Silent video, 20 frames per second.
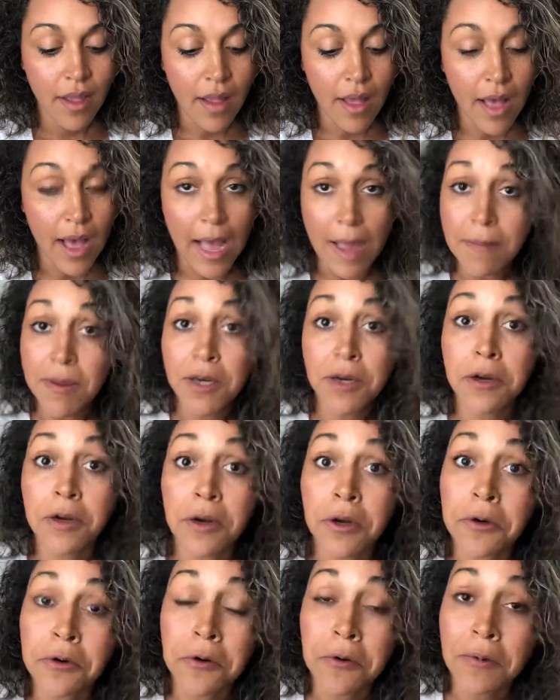I'm in
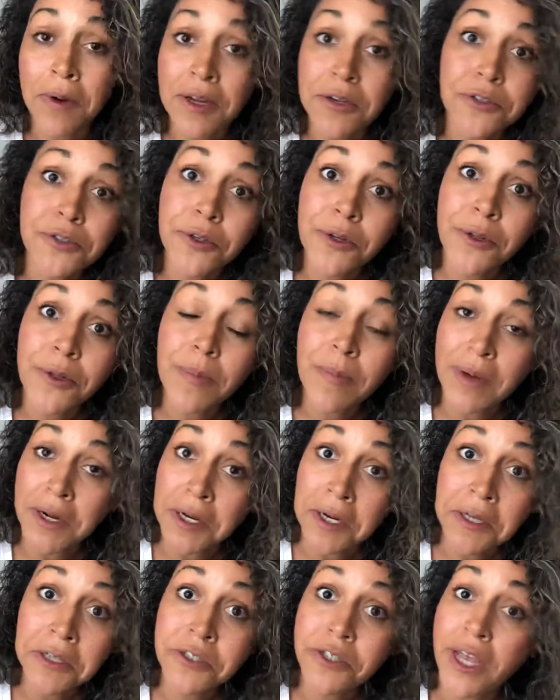an interracial
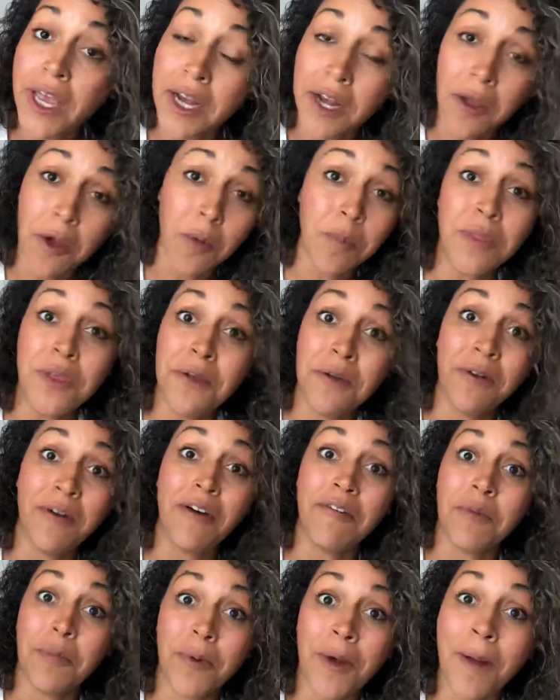marriage, and I hope that you don't have
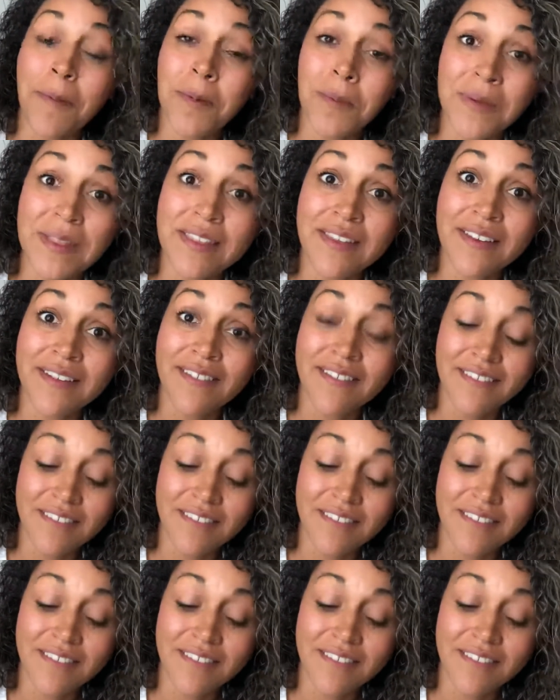a problem with it.